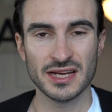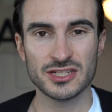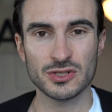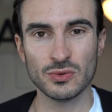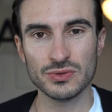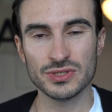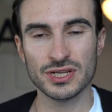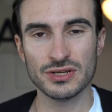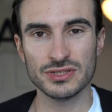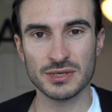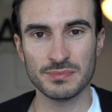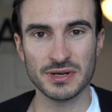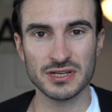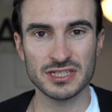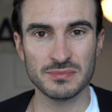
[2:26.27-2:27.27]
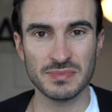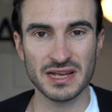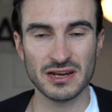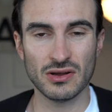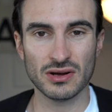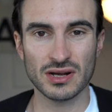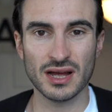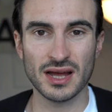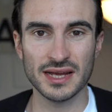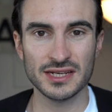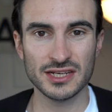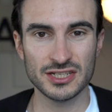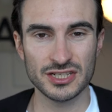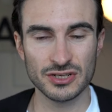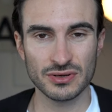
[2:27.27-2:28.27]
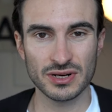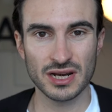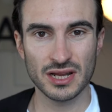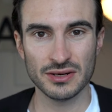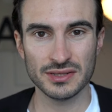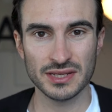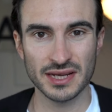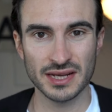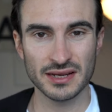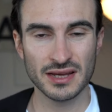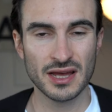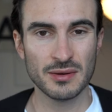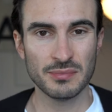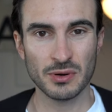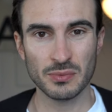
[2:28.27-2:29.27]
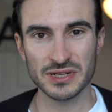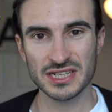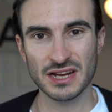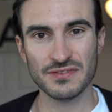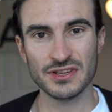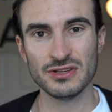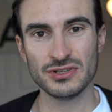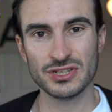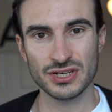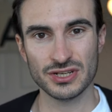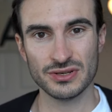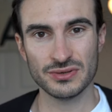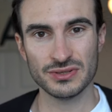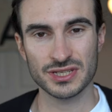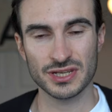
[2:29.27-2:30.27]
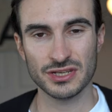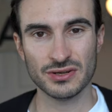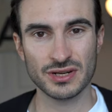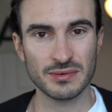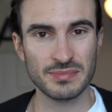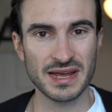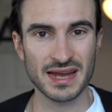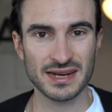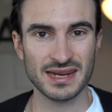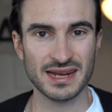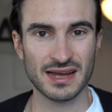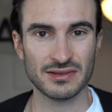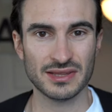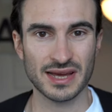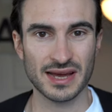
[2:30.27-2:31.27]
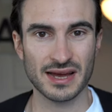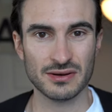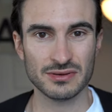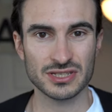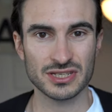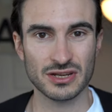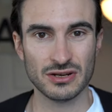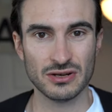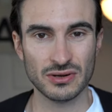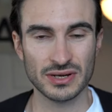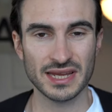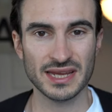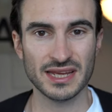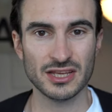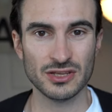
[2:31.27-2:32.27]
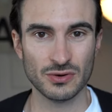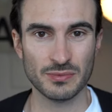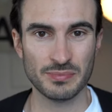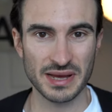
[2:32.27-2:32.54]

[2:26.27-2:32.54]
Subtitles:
It's also supposed to be a lot kinder to your clothing, but whichever you choose, you're going to be heading out the house looking your